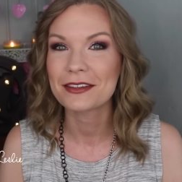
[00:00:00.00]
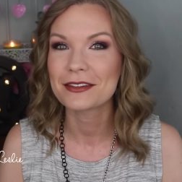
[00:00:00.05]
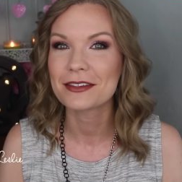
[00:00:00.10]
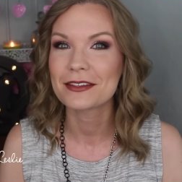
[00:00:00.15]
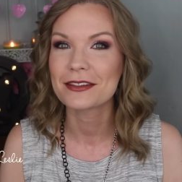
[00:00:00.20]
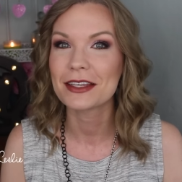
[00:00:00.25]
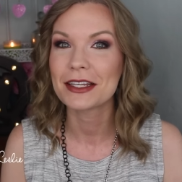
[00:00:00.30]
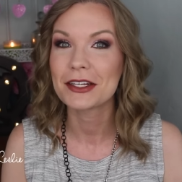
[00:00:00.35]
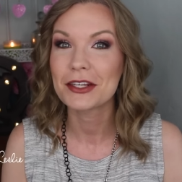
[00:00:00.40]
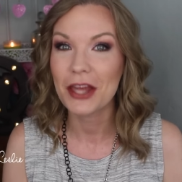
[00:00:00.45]
This
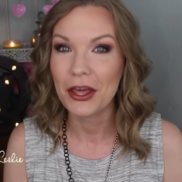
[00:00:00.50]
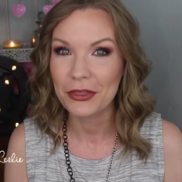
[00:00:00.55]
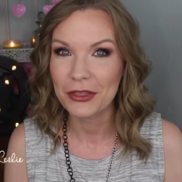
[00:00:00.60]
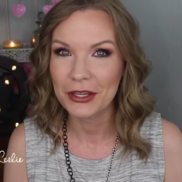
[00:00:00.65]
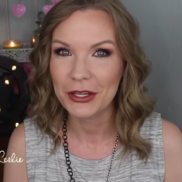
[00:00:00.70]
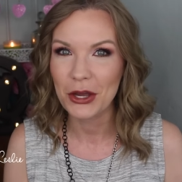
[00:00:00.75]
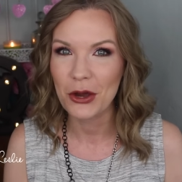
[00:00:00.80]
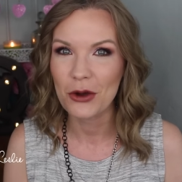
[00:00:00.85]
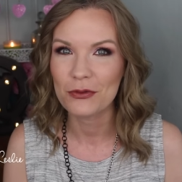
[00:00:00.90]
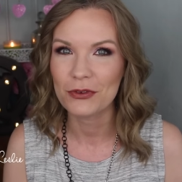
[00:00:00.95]
is the
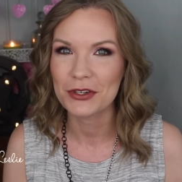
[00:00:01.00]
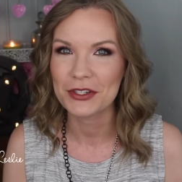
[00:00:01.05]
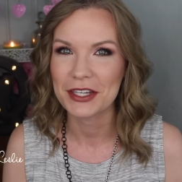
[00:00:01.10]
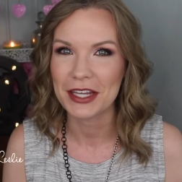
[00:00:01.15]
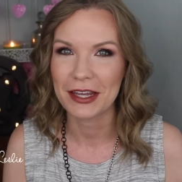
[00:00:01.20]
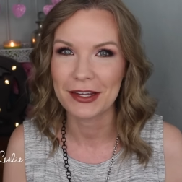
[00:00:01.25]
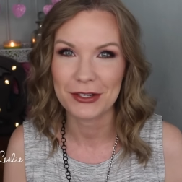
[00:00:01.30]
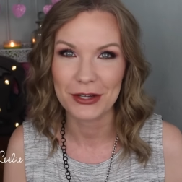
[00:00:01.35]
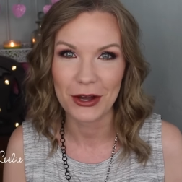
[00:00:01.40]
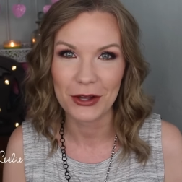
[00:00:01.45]
nothing over
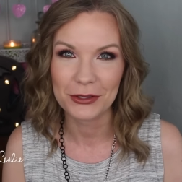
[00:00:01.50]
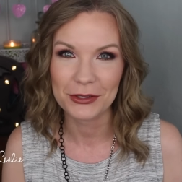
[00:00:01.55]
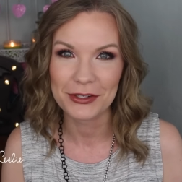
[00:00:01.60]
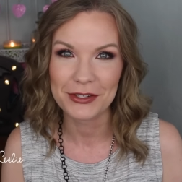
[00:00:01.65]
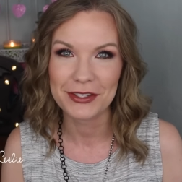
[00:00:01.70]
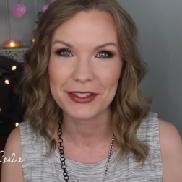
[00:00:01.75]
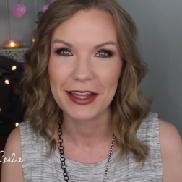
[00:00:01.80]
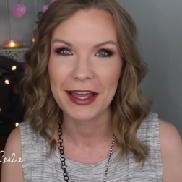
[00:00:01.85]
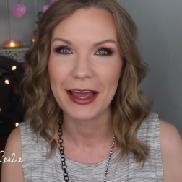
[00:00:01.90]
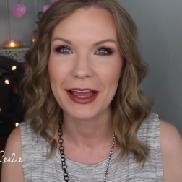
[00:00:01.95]

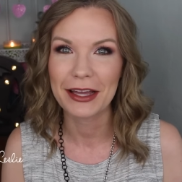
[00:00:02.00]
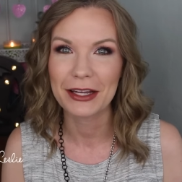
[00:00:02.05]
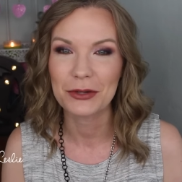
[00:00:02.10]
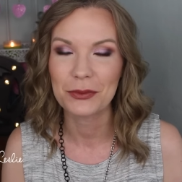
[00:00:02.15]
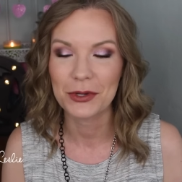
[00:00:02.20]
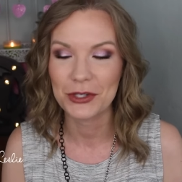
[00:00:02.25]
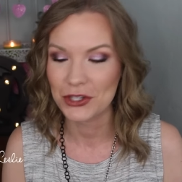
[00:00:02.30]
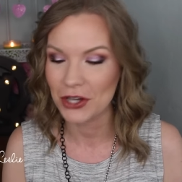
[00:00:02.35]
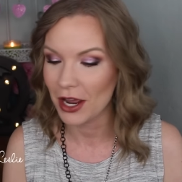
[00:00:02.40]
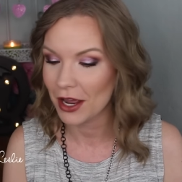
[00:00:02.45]
$10
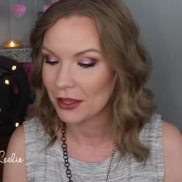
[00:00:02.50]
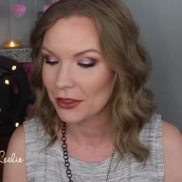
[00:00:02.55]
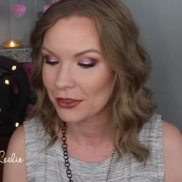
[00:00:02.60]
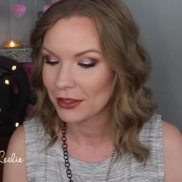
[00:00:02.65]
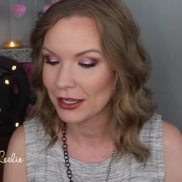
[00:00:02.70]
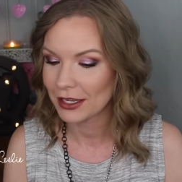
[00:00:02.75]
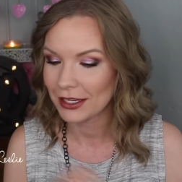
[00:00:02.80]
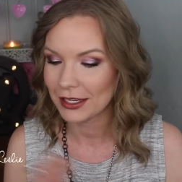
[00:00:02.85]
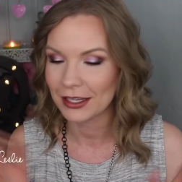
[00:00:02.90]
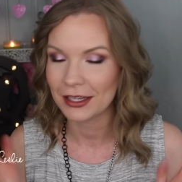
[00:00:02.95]
tag, which I
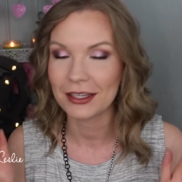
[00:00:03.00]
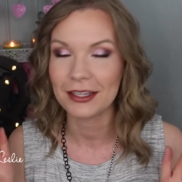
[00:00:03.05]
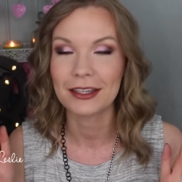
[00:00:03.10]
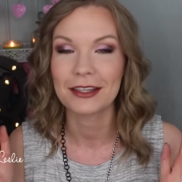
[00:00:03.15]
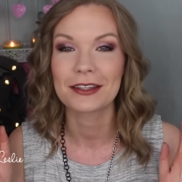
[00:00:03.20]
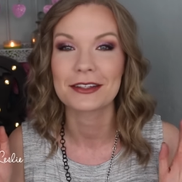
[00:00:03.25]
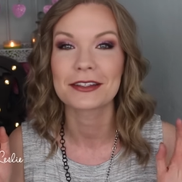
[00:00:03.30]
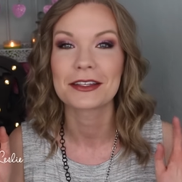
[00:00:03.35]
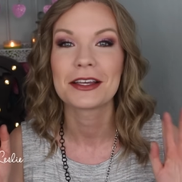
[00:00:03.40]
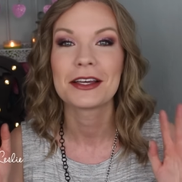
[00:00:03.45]
think
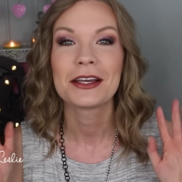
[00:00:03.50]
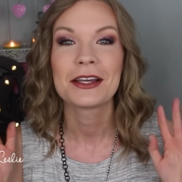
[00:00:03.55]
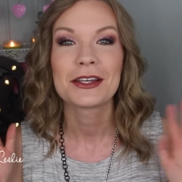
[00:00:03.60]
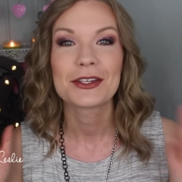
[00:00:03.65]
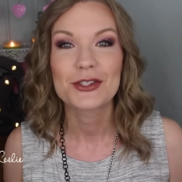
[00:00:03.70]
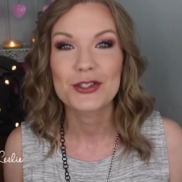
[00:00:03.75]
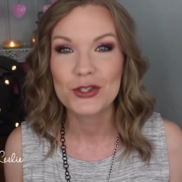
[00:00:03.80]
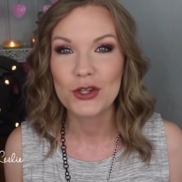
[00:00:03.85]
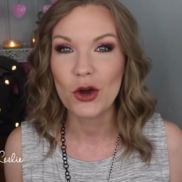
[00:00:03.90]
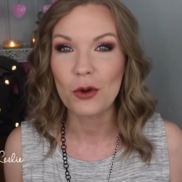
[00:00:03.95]
is
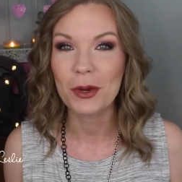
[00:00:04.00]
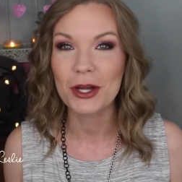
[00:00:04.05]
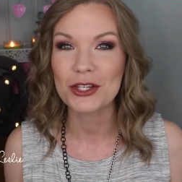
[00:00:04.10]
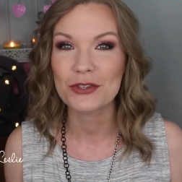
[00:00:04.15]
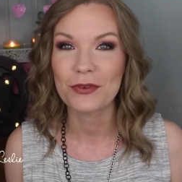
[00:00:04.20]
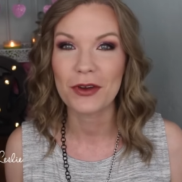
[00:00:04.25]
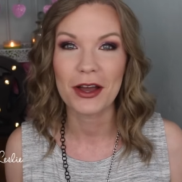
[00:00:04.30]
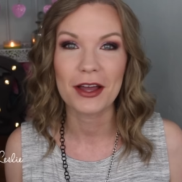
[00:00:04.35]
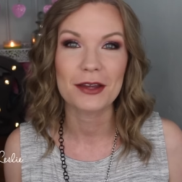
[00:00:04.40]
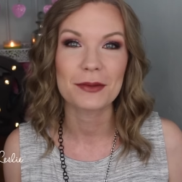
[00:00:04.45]
so
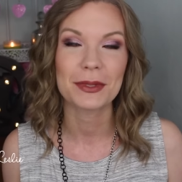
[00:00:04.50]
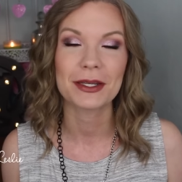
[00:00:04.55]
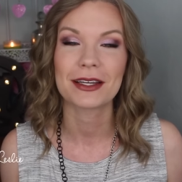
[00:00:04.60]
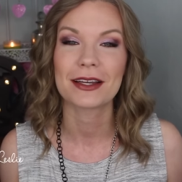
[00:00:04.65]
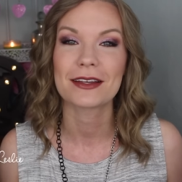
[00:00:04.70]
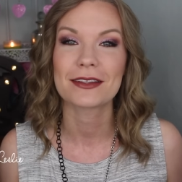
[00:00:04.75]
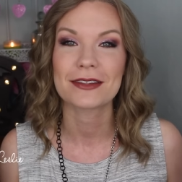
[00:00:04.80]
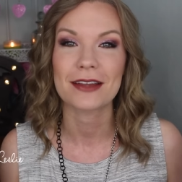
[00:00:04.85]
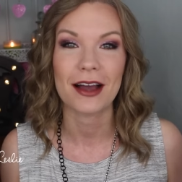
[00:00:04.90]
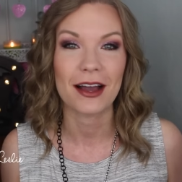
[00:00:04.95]
much fun
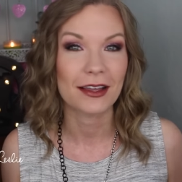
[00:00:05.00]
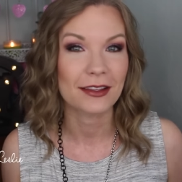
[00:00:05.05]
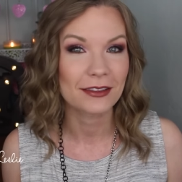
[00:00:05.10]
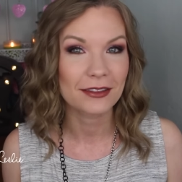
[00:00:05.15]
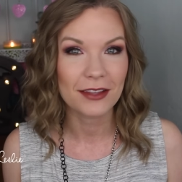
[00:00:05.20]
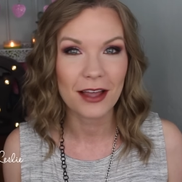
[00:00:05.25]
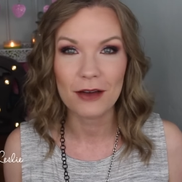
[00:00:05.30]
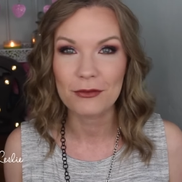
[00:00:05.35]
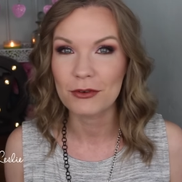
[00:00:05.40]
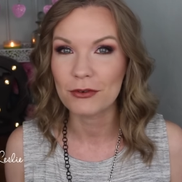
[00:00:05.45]
because I
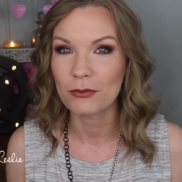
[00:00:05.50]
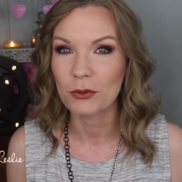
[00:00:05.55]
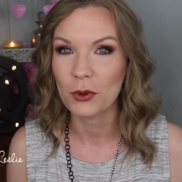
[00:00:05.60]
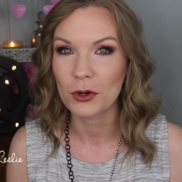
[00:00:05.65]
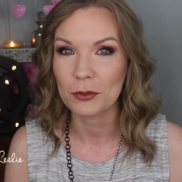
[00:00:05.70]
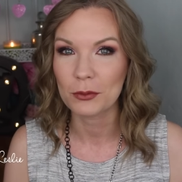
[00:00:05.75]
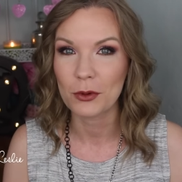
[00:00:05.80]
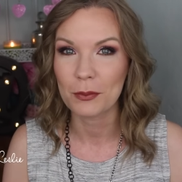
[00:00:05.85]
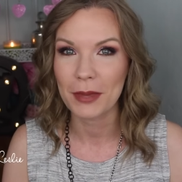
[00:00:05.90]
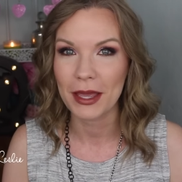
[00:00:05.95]
love
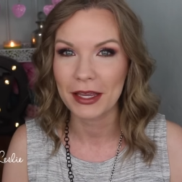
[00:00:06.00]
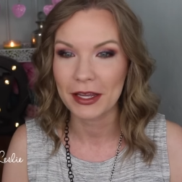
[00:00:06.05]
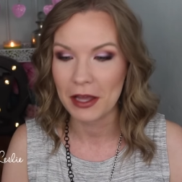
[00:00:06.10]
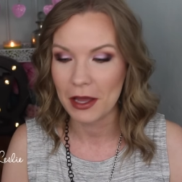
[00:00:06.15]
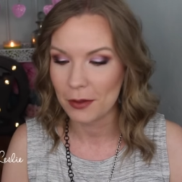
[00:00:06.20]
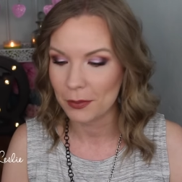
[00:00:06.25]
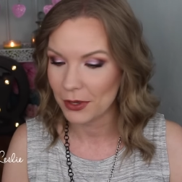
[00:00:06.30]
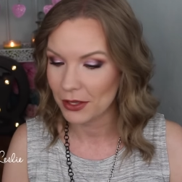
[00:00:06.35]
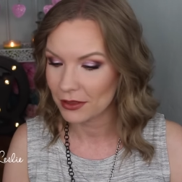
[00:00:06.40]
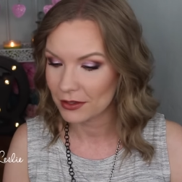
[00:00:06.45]
affordable
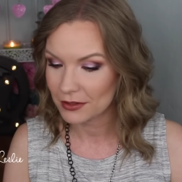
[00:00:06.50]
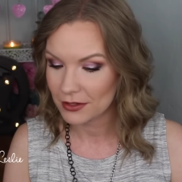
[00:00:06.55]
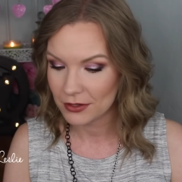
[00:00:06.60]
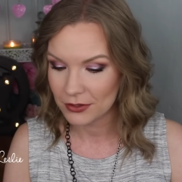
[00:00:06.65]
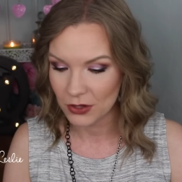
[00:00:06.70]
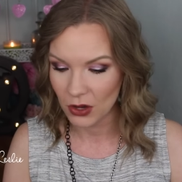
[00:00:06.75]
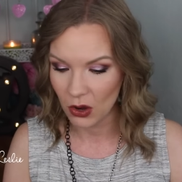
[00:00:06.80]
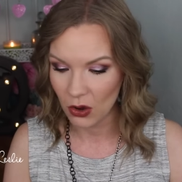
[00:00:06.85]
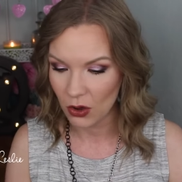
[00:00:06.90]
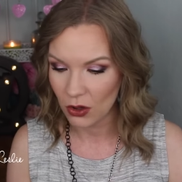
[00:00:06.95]
makeup and this
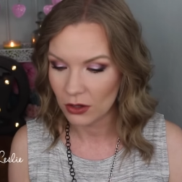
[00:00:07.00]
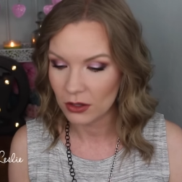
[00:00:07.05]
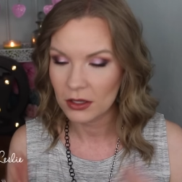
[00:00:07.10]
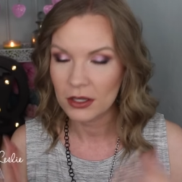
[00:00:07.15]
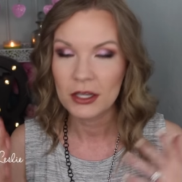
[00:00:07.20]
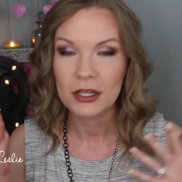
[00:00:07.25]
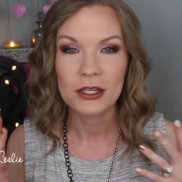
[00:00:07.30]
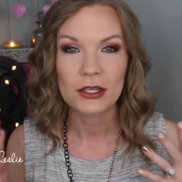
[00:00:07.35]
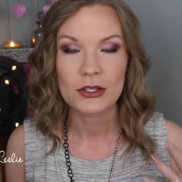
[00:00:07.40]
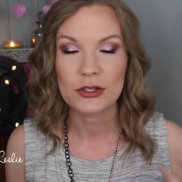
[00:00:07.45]
is
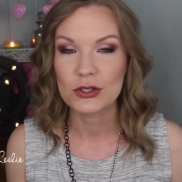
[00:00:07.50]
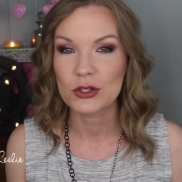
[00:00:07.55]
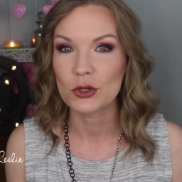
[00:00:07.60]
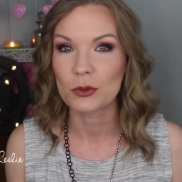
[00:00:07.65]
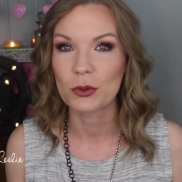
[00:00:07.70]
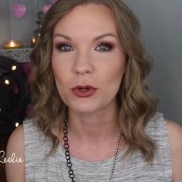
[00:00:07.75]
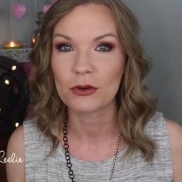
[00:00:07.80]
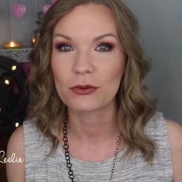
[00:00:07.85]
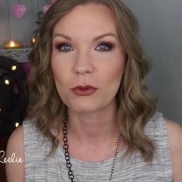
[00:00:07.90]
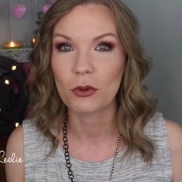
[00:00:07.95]
all
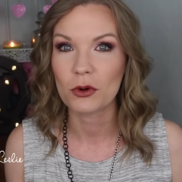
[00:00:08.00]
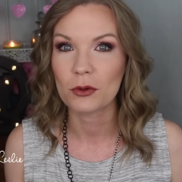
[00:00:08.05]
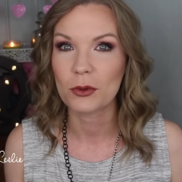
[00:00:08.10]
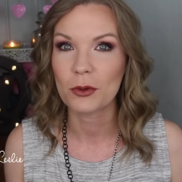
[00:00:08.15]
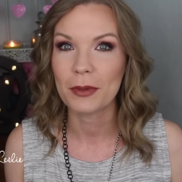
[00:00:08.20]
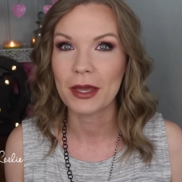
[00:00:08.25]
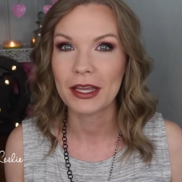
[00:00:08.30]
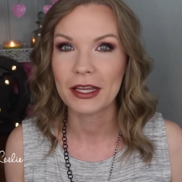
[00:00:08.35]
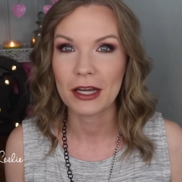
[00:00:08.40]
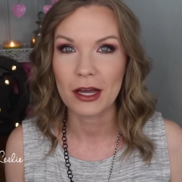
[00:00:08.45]
super
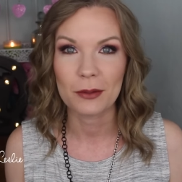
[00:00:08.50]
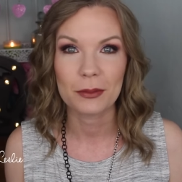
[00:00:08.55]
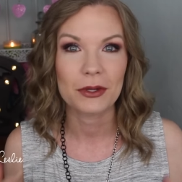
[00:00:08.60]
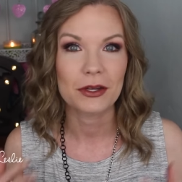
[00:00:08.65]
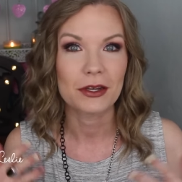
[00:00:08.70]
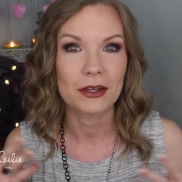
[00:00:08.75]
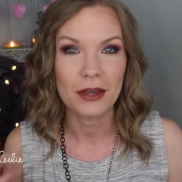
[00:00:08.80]
affordable makeup.